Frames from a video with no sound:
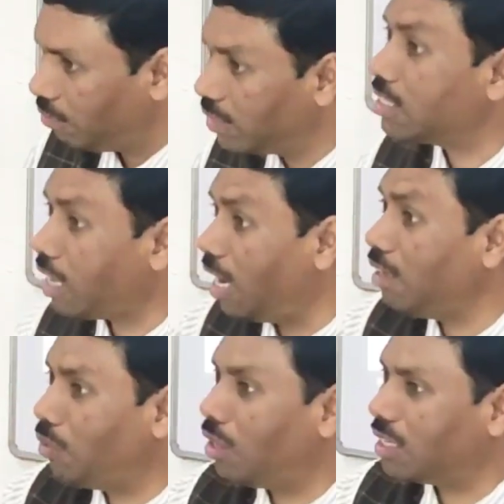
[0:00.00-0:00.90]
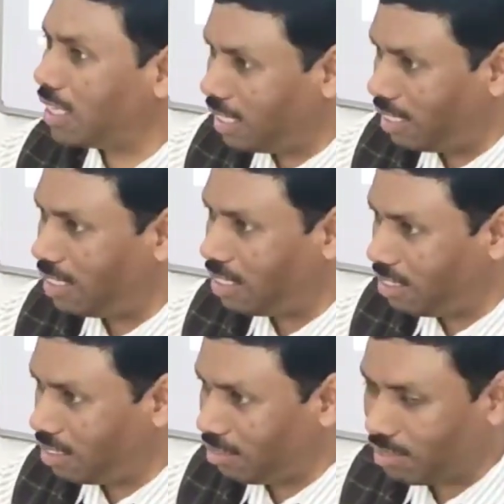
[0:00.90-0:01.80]
which is unwanted
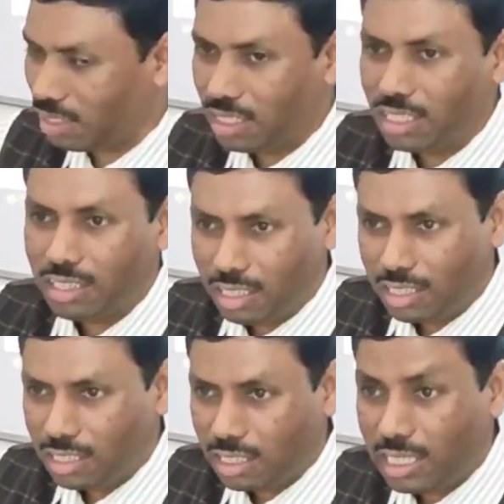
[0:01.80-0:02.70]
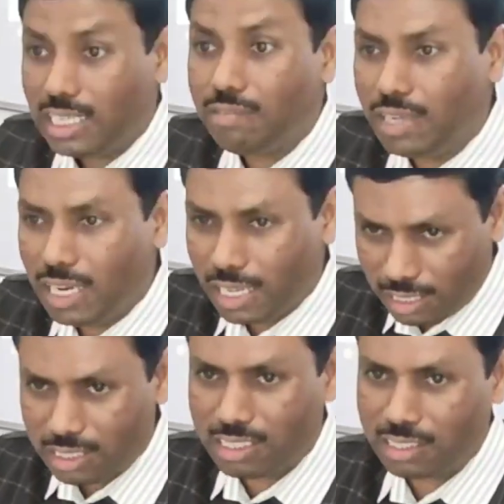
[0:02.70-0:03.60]
energy, evil
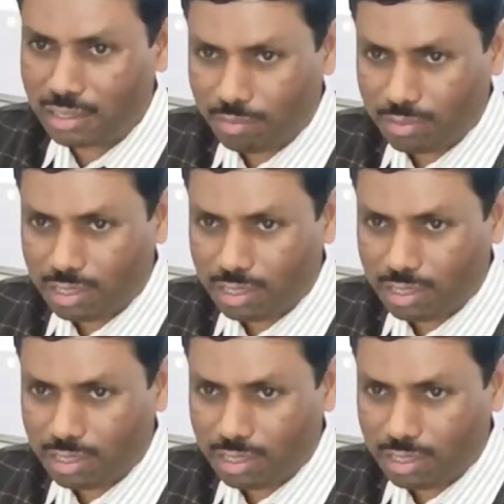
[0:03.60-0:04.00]
energy,